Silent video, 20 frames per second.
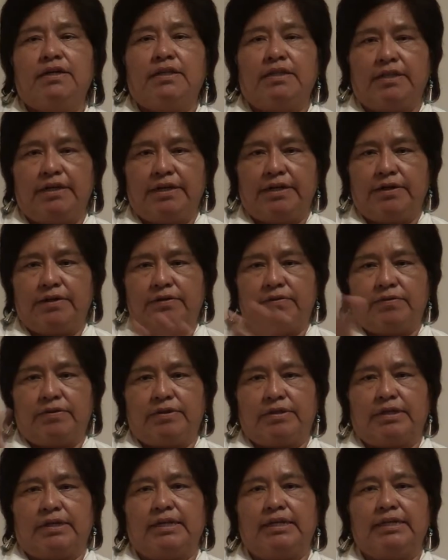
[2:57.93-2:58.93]
layered
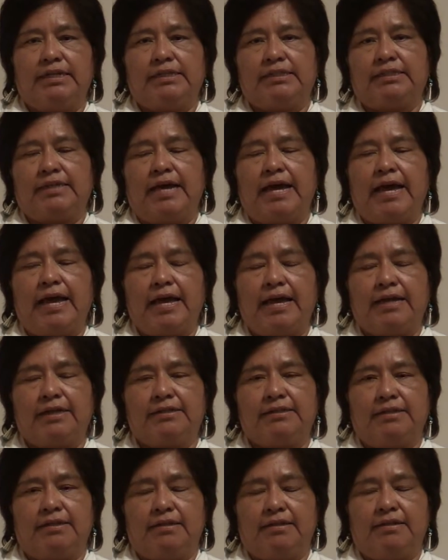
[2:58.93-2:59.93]
with gunny
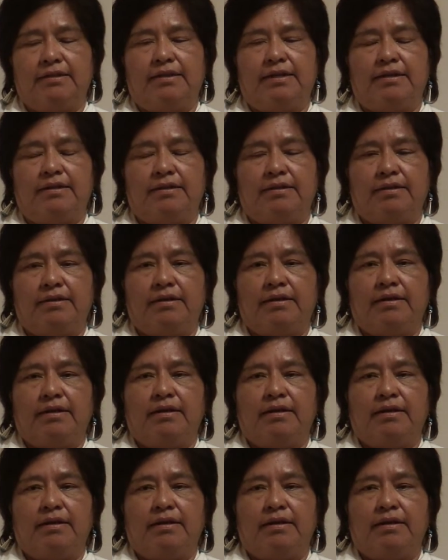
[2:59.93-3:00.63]
sacks, and then